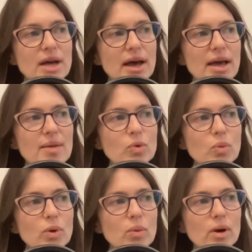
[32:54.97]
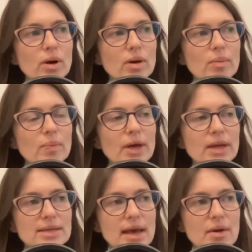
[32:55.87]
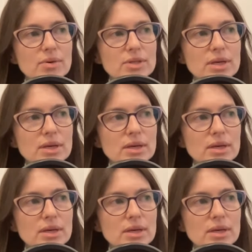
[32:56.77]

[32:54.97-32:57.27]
time, we were picked out